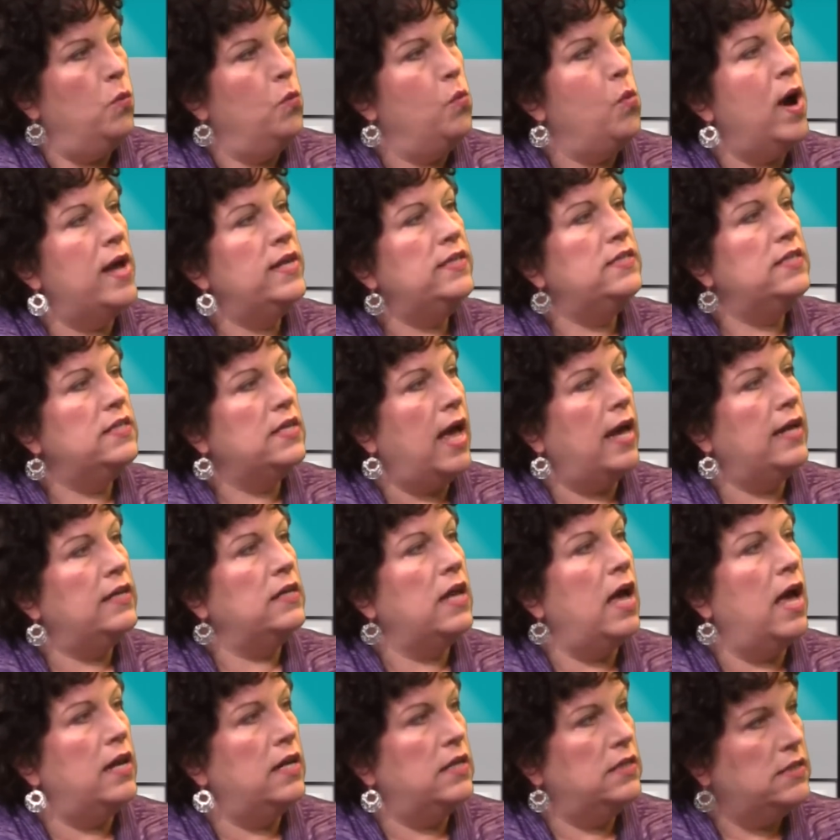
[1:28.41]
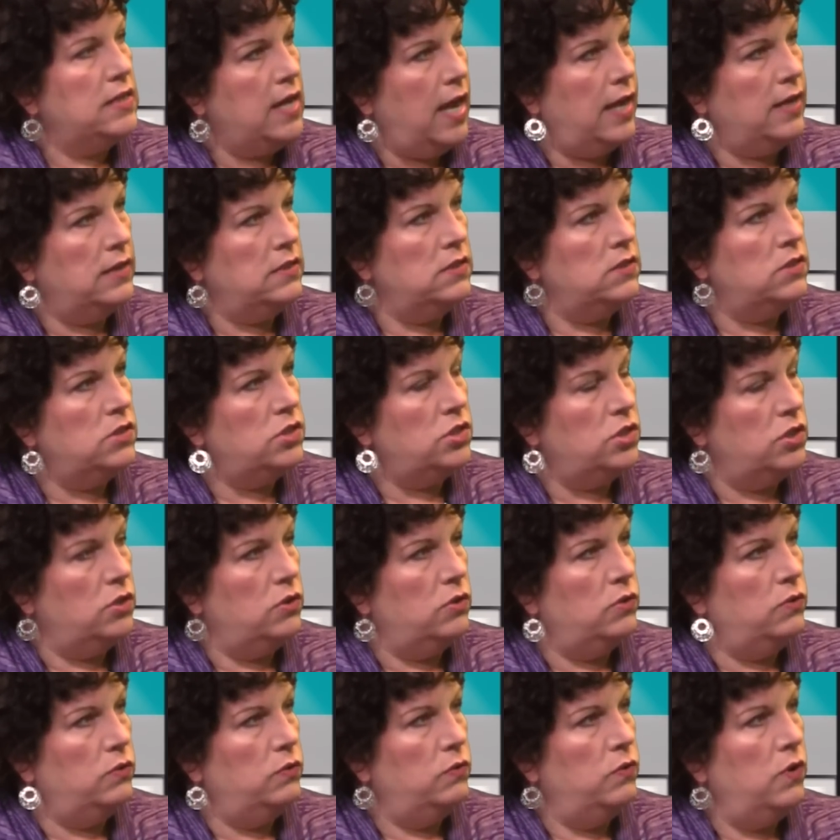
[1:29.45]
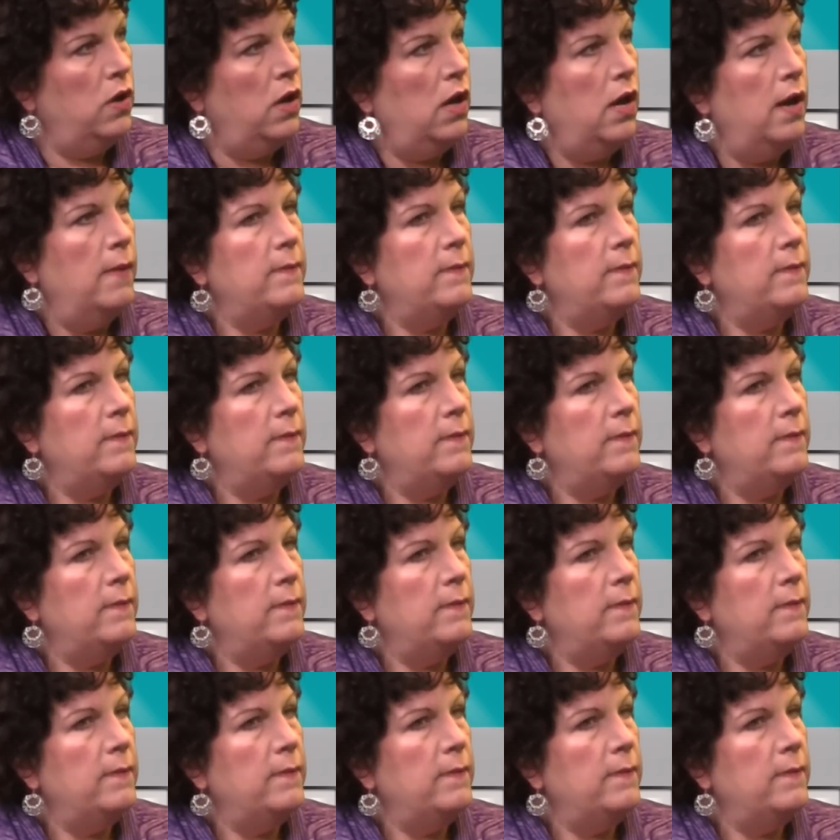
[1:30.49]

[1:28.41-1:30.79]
What did I not attend to?